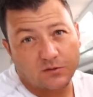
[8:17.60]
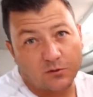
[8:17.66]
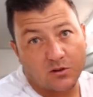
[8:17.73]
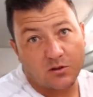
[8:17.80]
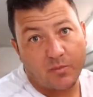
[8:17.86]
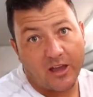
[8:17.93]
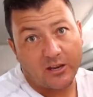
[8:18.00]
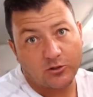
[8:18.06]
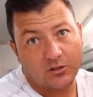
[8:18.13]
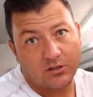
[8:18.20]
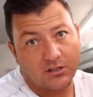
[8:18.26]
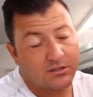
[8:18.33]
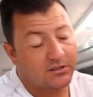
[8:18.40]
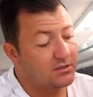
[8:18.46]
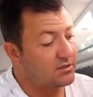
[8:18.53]
for the
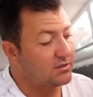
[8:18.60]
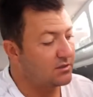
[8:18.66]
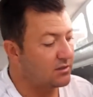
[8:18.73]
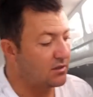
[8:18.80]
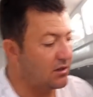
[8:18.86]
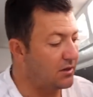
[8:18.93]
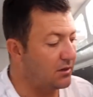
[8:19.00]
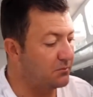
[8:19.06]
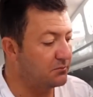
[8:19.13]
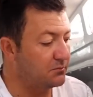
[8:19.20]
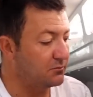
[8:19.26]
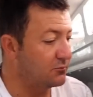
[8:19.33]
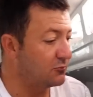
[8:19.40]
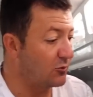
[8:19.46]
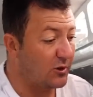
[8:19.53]
batteries.
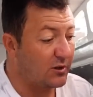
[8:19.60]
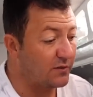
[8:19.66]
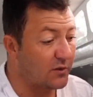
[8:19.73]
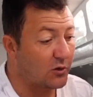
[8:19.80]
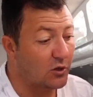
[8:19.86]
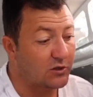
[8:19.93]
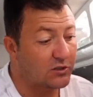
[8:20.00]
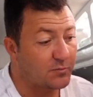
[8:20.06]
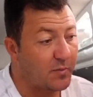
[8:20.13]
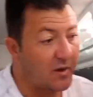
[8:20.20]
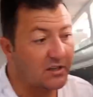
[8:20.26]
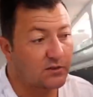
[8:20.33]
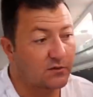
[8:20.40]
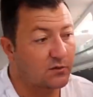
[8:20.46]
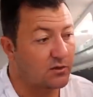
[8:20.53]
We even got
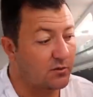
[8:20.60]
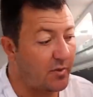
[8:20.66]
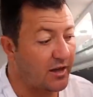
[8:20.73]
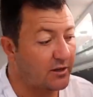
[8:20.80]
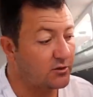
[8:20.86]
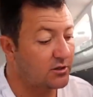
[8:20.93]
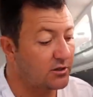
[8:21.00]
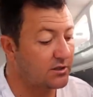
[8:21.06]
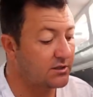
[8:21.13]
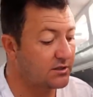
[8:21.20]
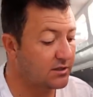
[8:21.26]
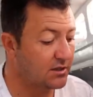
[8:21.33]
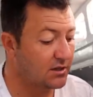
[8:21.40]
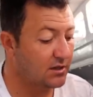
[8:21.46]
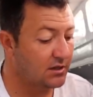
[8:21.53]
spares for the batteries.
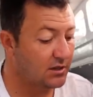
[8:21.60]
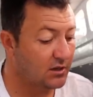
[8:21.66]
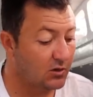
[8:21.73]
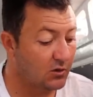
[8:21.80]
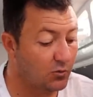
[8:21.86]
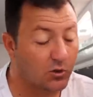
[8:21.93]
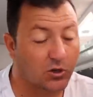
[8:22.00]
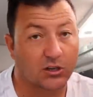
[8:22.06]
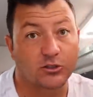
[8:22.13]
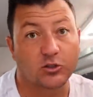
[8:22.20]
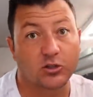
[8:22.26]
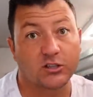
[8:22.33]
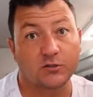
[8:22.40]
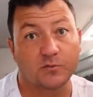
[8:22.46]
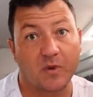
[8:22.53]
We've got
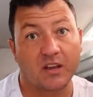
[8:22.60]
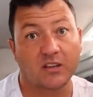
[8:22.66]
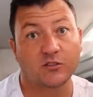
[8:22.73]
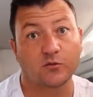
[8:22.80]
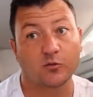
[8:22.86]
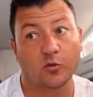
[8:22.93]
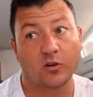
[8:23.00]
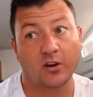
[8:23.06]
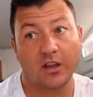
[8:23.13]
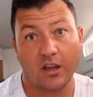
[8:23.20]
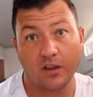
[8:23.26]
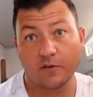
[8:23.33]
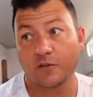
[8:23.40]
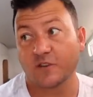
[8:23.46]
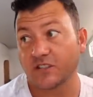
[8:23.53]
literally spares for
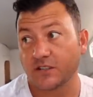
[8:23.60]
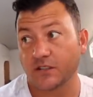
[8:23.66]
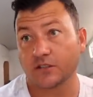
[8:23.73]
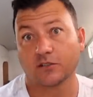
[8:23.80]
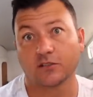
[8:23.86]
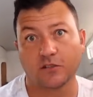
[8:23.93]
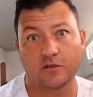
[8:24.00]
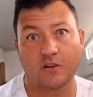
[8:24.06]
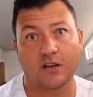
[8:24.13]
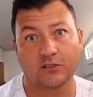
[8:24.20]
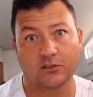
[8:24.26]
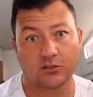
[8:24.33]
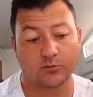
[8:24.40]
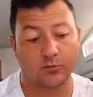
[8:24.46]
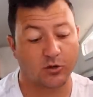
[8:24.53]
every single
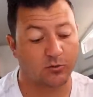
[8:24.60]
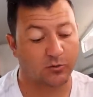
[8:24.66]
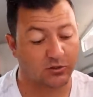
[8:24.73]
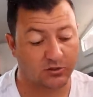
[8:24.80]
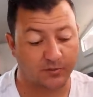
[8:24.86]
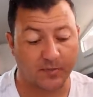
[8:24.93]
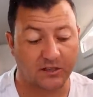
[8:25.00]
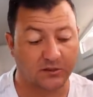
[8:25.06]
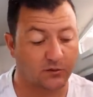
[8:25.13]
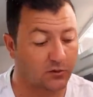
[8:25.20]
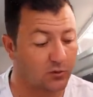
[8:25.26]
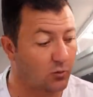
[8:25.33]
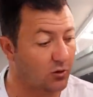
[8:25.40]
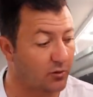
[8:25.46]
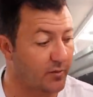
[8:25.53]
device on the boat. We've got spares for
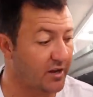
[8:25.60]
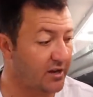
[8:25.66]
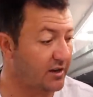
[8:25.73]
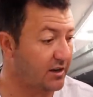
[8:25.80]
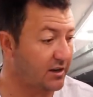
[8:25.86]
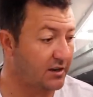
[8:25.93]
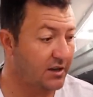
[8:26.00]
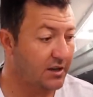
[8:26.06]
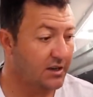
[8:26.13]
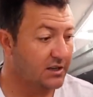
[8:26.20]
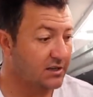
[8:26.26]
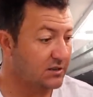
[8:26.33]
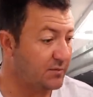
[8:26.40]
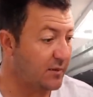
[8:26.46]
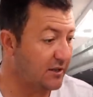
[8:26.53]
the water maker,
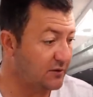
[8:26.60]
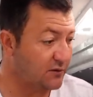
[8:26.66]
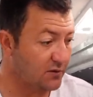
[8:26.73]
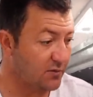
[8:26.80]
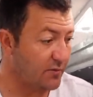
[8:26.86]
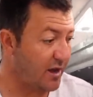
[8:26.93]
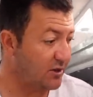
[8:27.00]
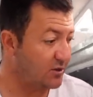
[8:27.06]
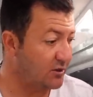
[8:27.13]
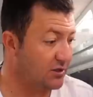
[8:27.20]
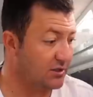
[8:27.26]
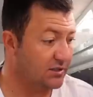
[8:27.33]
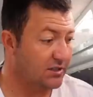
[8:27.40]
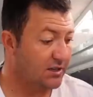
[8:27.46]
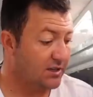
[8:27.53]
spares for the
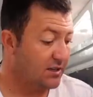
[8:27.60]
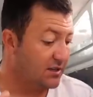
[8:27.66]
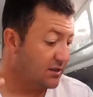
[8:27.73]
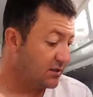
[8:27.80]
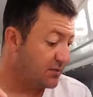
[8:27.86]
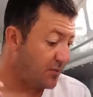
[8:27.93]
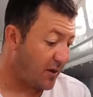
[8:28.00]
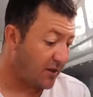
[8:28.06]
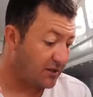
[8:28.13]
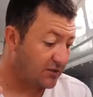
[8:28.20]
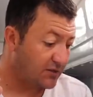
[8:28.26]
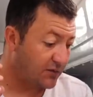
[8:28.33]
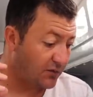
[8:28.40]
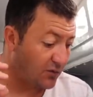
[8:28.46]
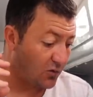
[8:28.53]
batteries,
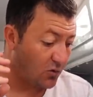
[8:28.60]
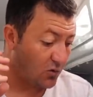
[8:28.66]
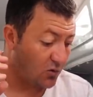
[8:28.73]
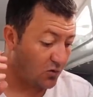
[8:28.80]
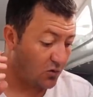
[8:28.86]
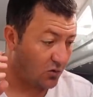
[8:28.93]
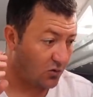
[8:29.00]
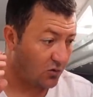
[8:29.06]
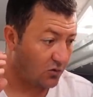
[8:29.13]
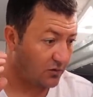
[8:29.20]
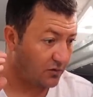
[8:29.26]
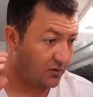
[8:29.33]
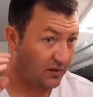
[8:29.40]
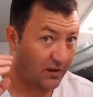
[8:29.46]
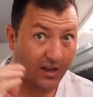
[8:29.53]
spares
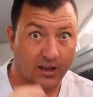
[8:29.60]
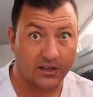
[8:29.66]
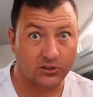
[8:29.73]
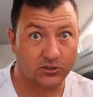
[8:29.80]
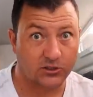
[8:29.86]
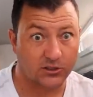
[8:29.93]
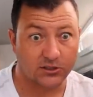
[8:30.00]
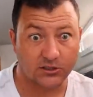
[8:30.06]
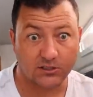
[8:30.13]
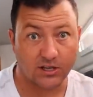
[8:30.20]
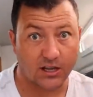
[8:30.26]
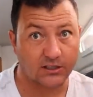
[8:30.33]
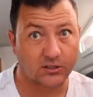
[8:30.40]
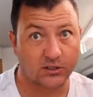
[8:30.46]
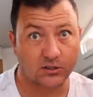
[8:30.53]
for the engines,
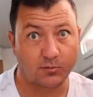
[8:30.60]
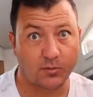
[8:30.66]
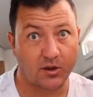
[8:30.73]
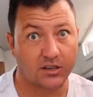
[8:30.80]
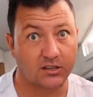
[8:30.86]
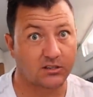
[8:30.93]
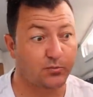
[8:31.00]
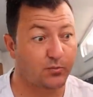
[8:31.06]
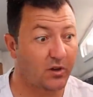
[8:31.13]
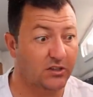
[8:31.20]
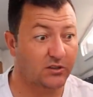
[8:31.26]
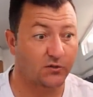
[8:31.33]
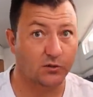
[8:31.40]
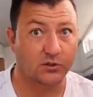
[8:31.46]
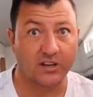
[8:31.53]
tons of spares,
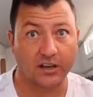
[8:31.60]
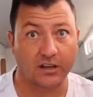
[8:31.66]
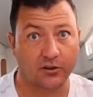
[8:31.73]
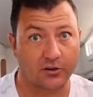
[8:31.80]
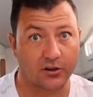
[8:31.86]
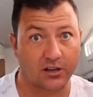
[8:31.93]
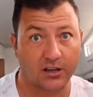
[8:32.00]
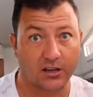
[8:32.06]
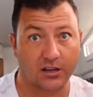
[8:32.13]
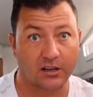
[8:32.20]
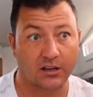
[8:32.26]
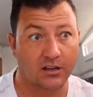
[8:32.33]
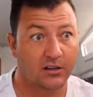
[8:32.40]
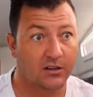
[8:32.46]
spares for deck rigging,